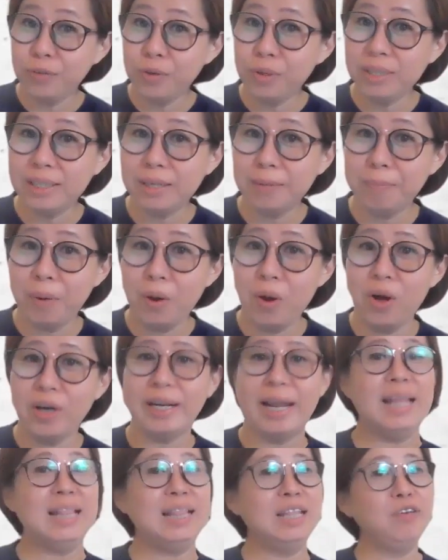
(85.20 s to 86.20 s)
for your
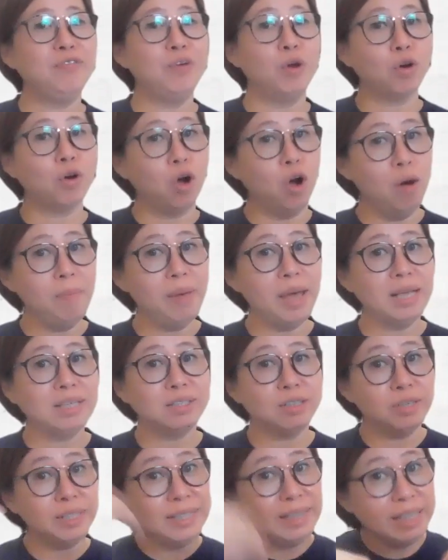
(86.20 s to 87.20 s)
support and leave your
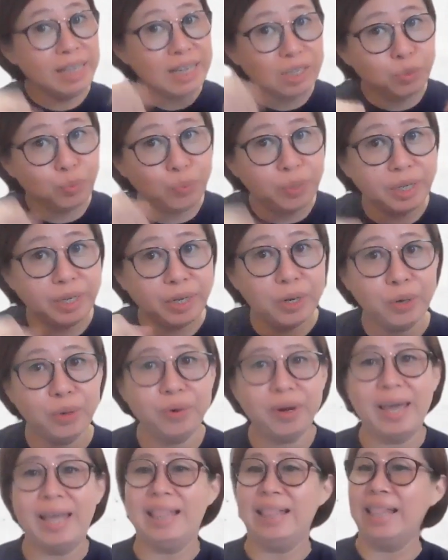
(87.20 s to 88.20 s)
comments on this
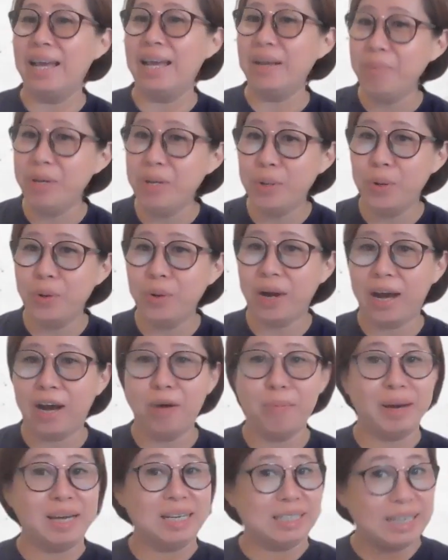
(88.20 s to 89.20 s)
video and let me know
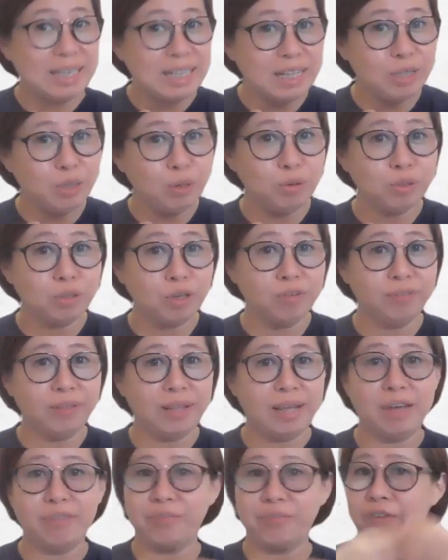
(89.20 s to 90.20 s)
how my daily dose of
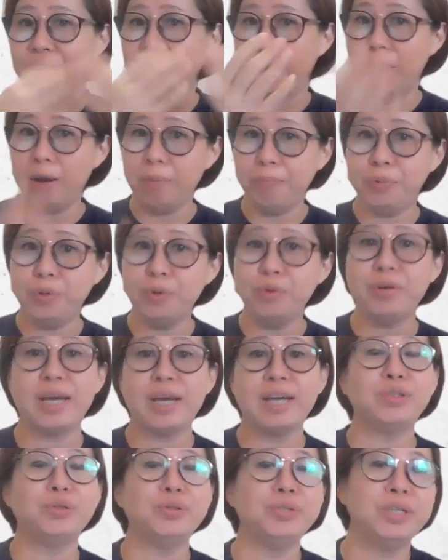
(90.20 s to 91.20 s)
life have helped you
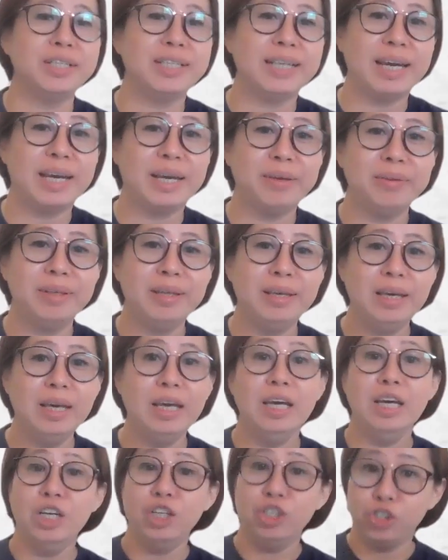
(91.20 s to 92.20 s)
get through your day.
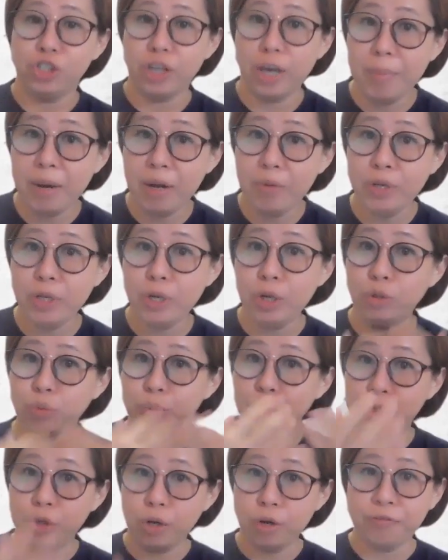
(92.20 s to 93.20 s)
Share my videos
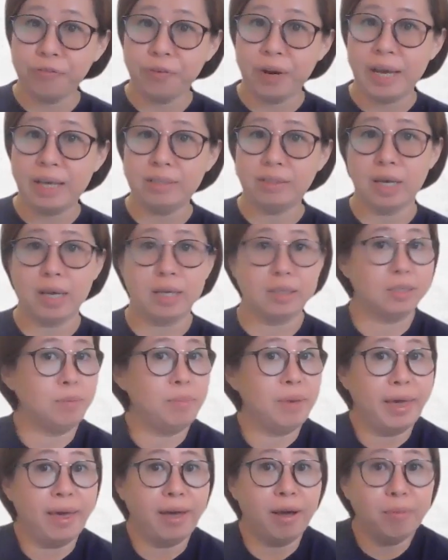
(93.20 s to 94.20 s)
with your friends as it
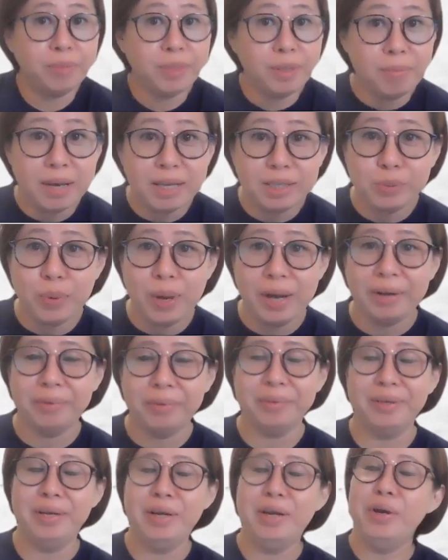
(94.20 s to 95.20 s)
may help them as
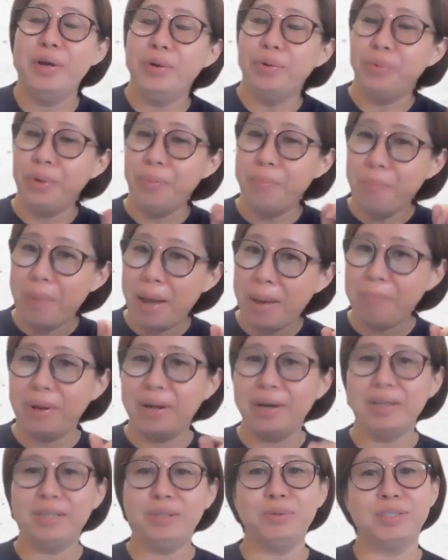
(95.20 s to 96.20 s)
well.
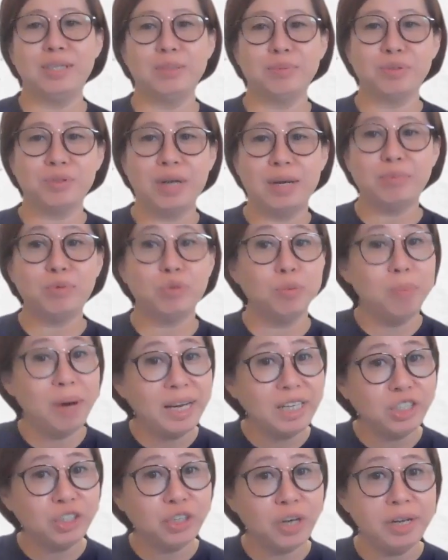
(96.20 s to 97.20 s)
Remember to subscribe to
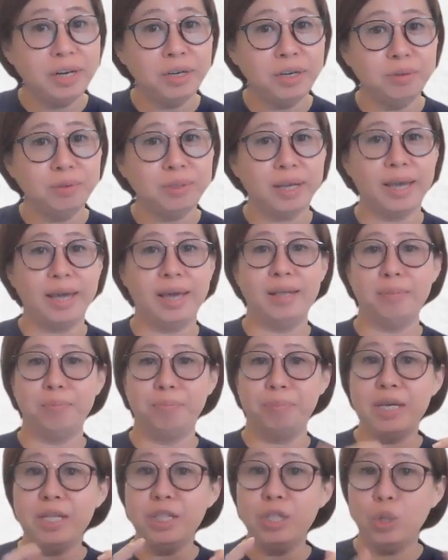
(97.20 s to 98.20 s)
my channel
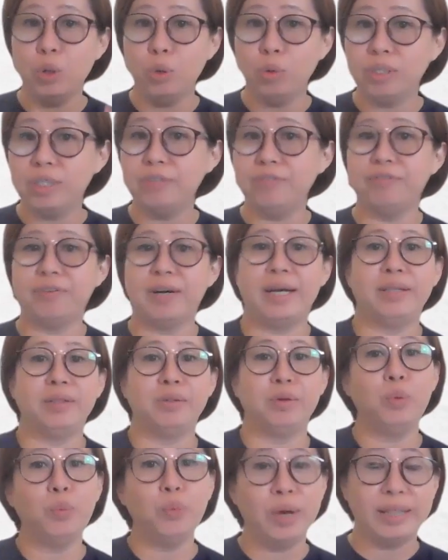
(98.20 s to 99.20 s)
and be notified
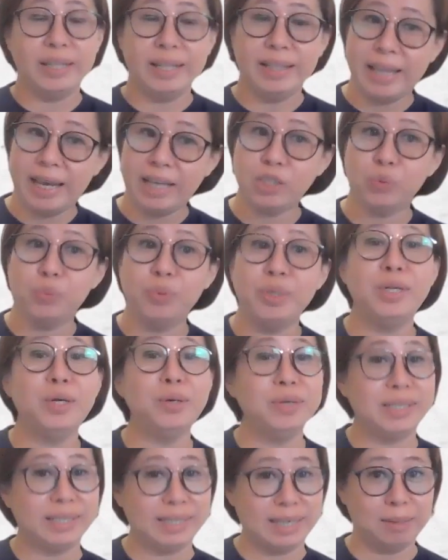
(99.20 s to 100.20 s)
when the next
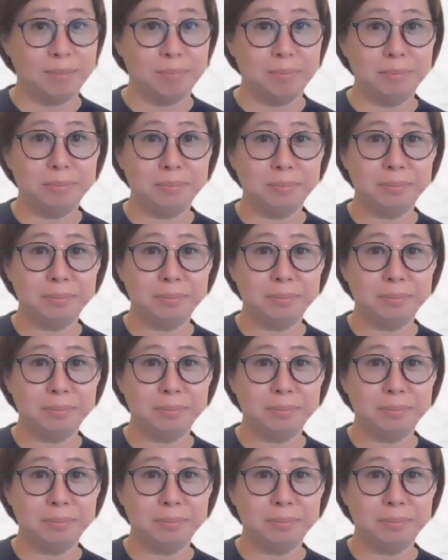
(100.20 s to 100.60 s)
video is up.